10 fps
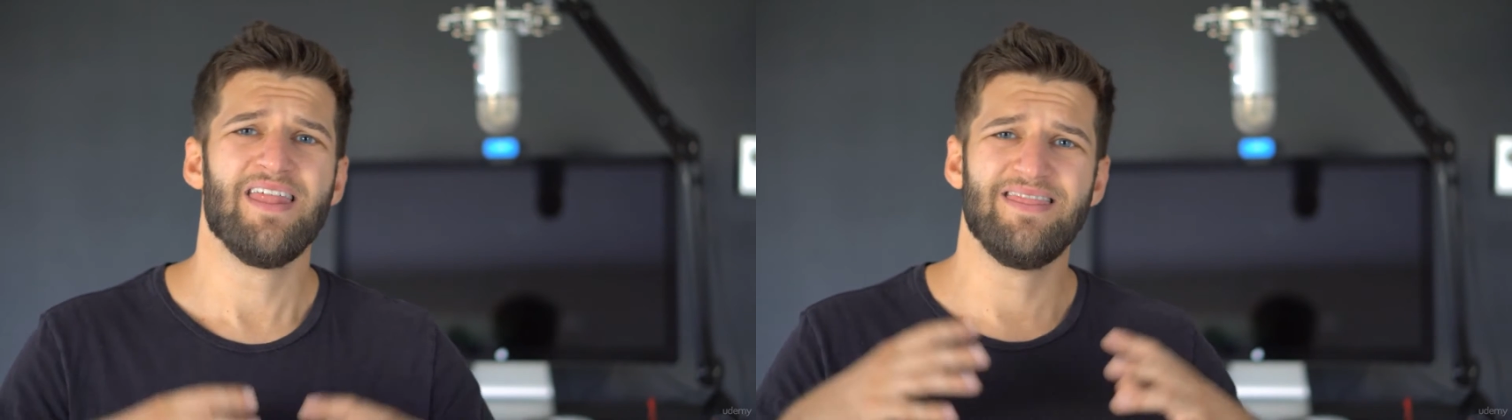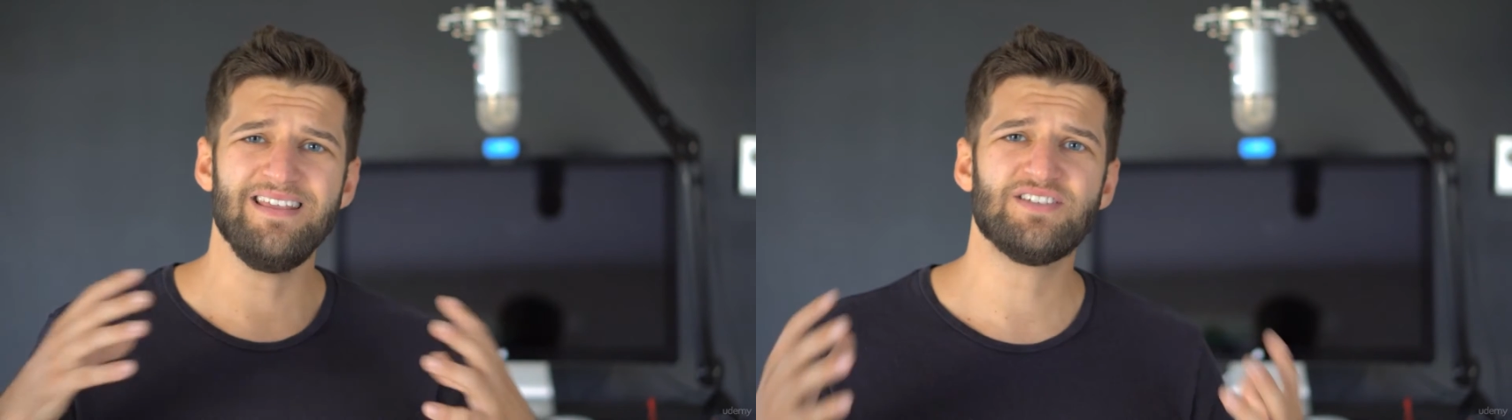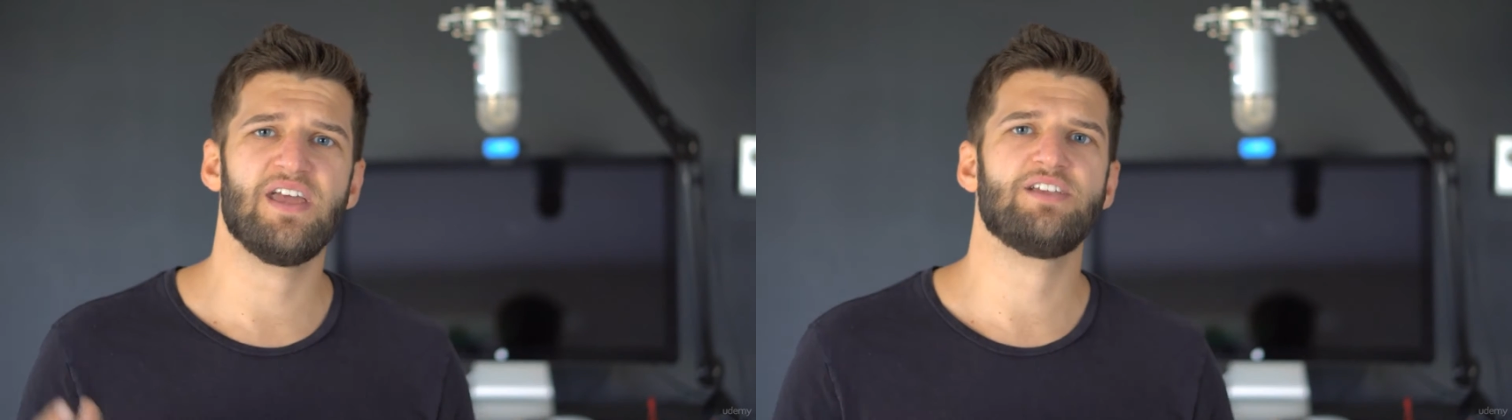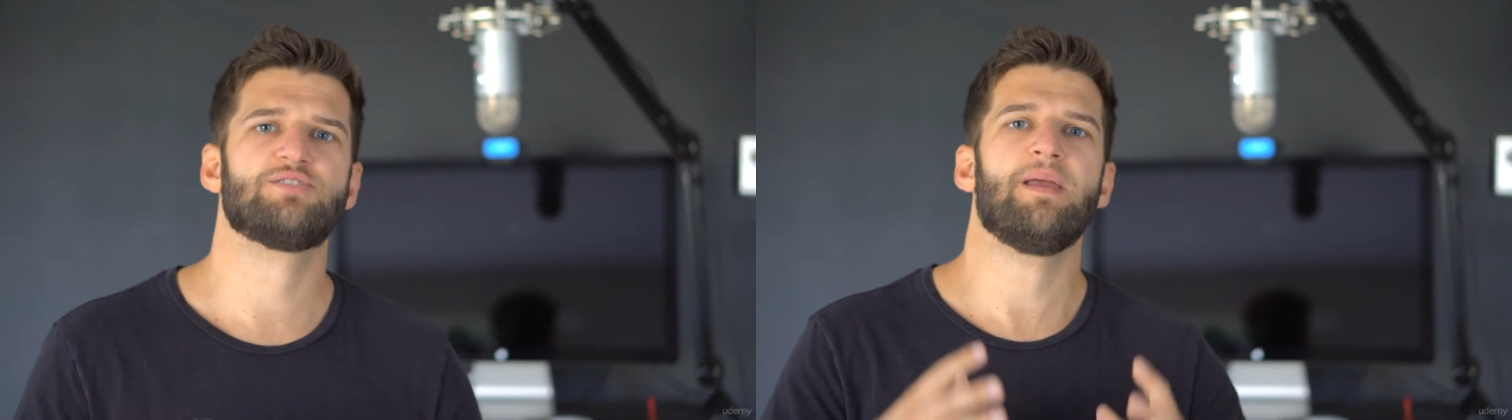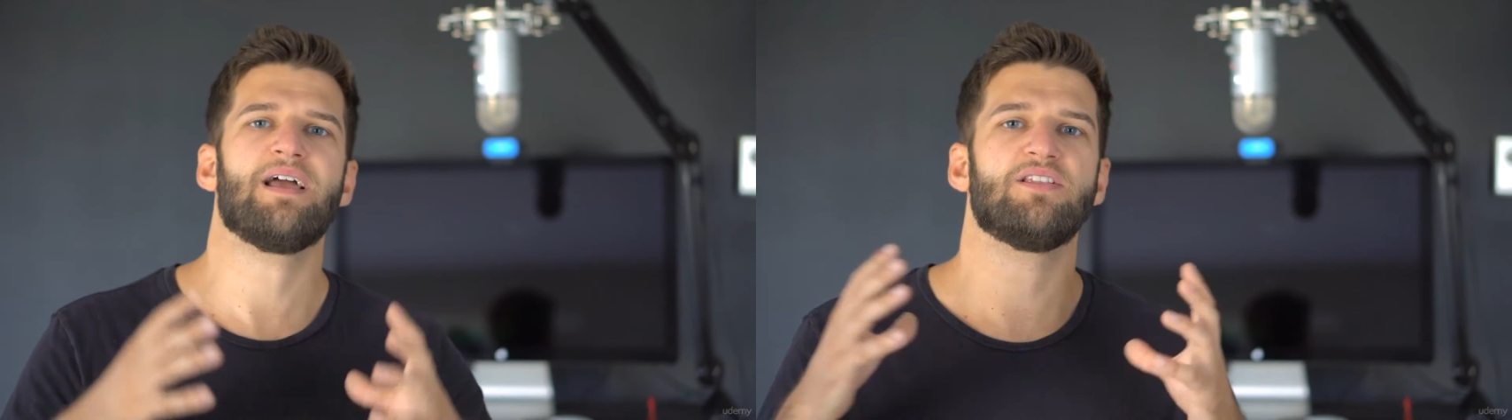these
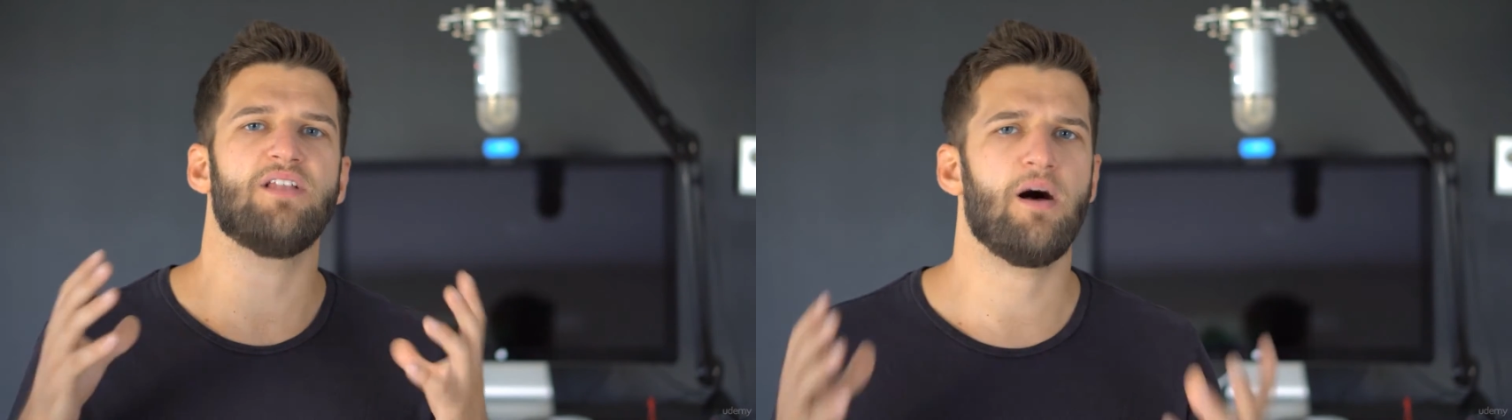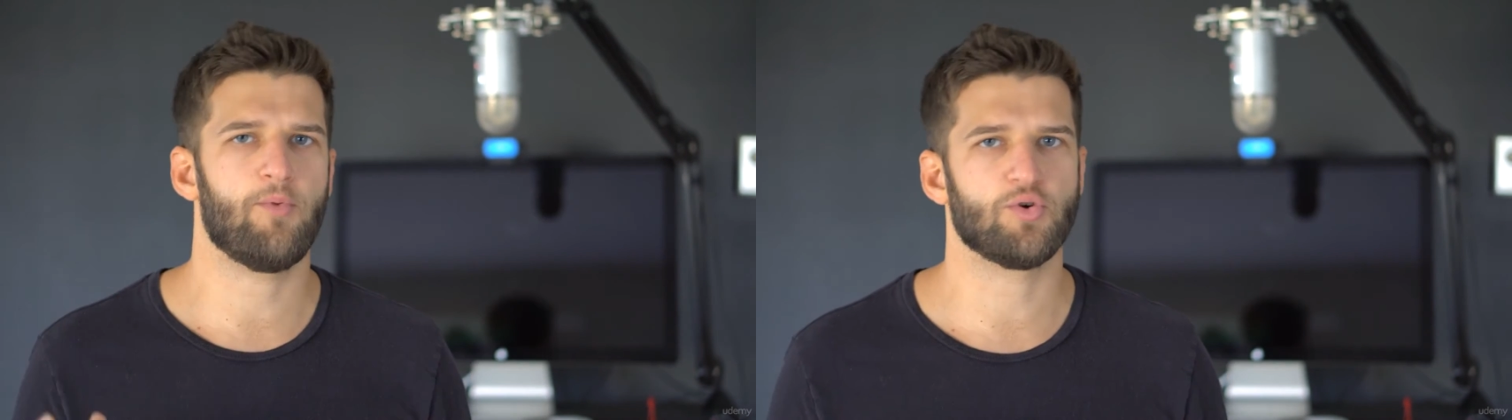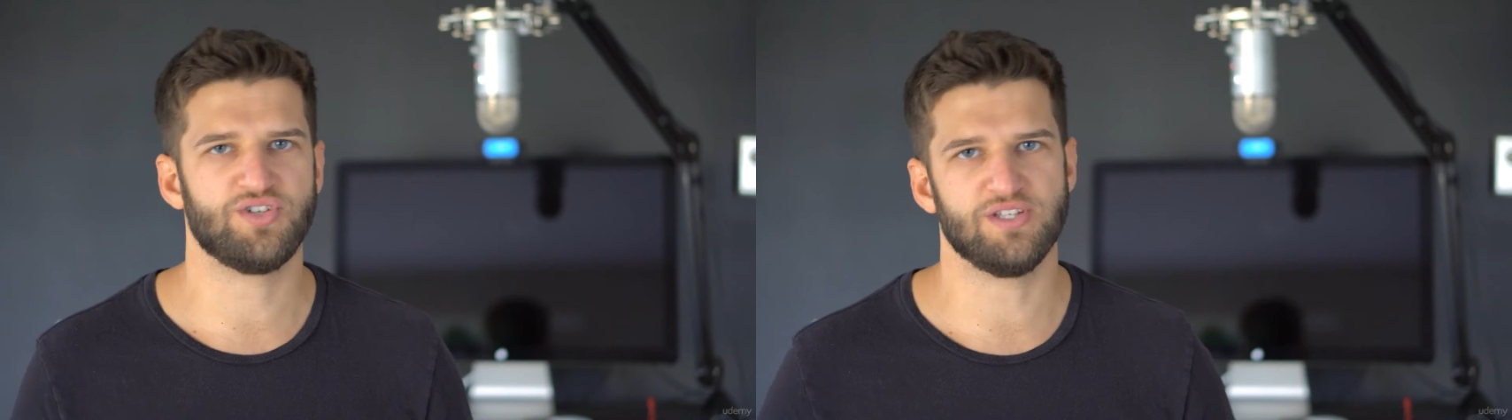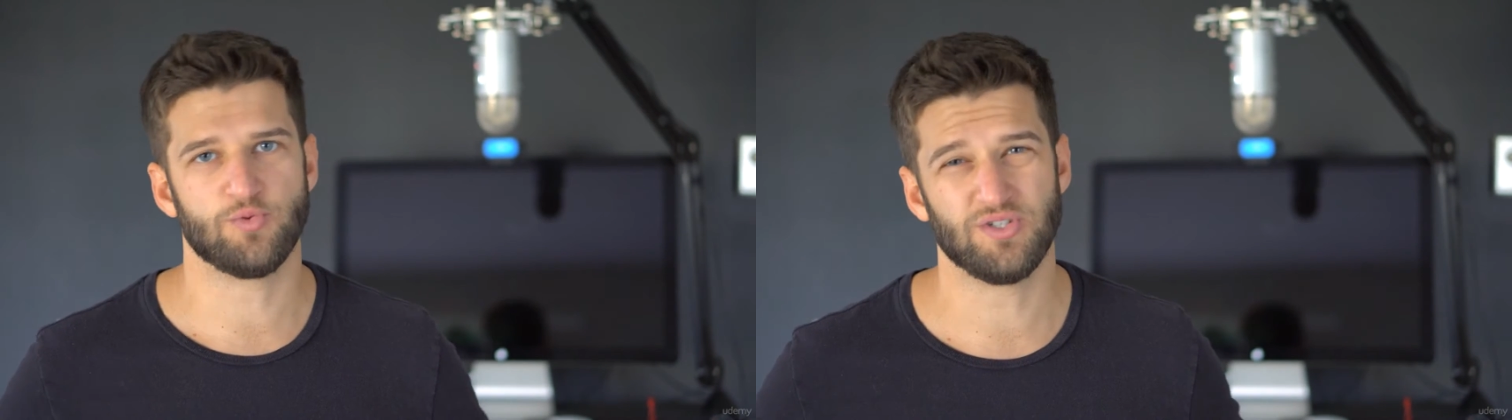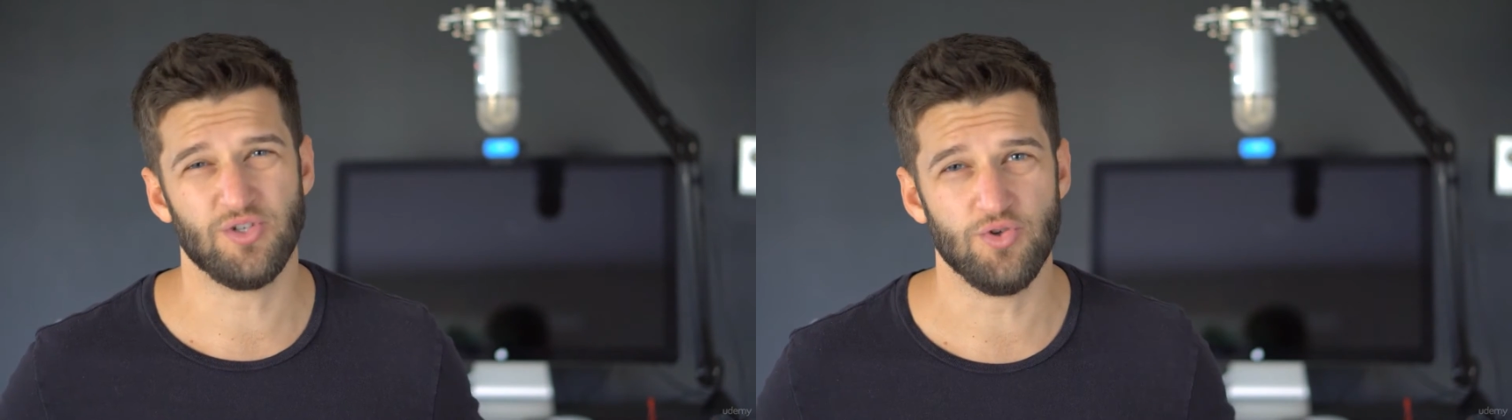things make a lot more
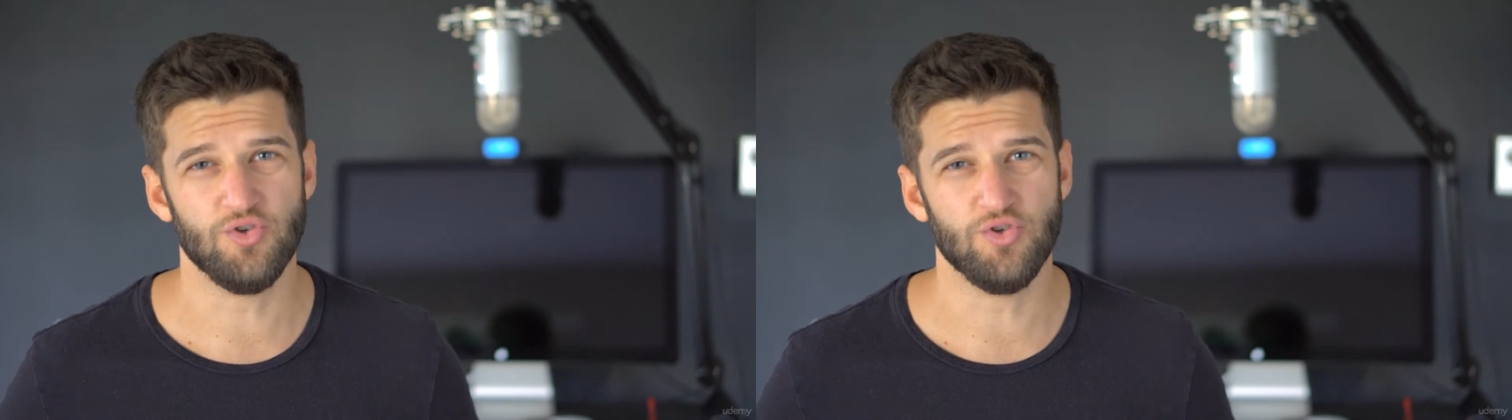sense once you